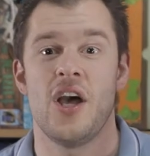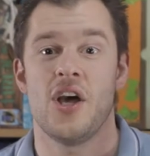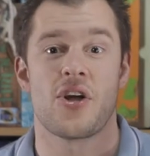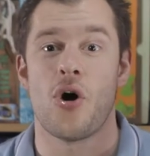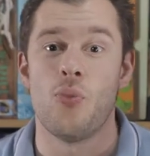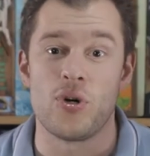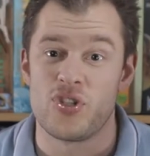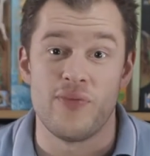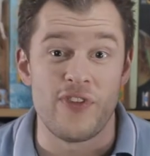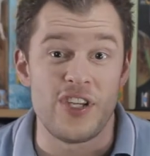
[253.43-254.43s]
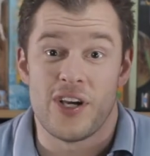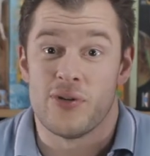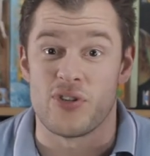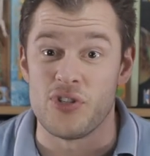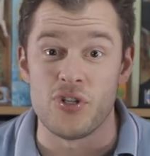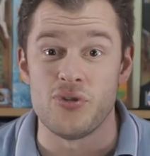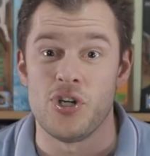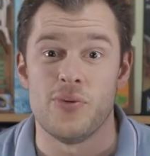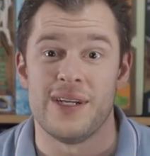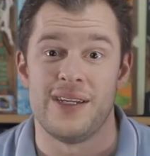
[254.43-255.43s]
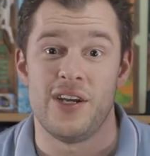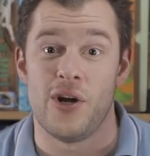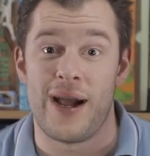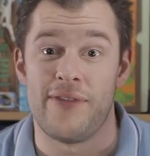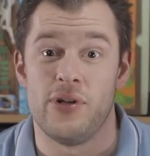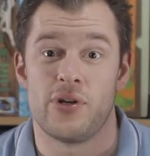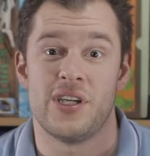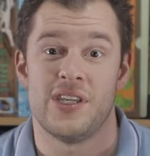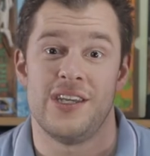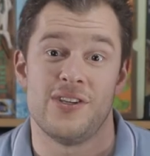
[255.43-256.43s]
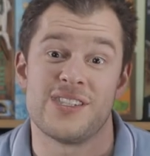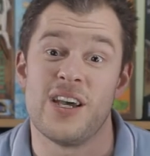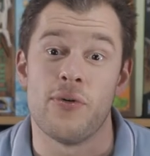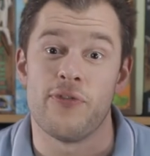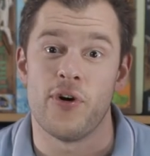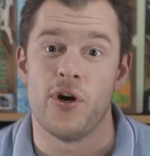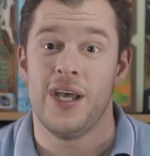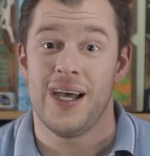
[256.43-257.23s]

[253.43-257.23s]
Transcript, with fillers: go and watch some videos on YouTube and you know have a look at it yourself for